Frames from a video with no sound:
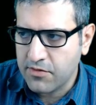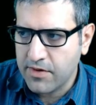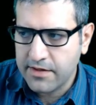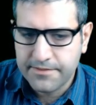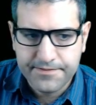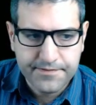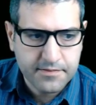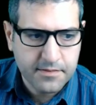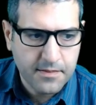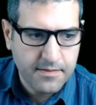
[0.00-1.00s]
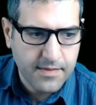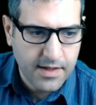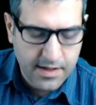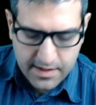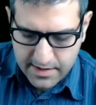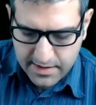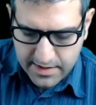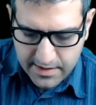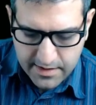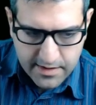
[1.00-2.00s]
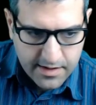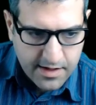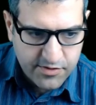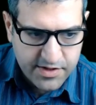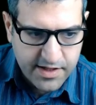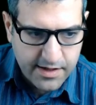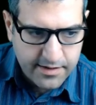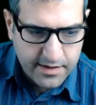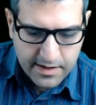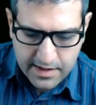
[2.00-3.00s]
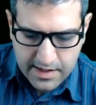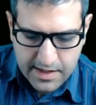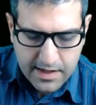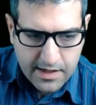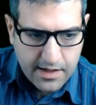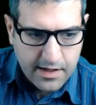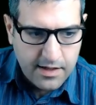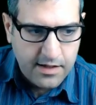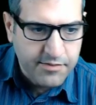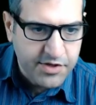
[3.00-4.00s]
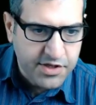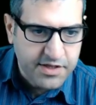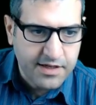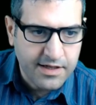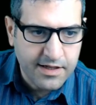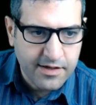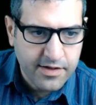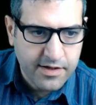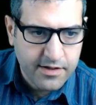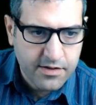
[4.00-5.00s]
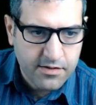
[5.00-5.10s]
1 and then I will say, let me just clear here.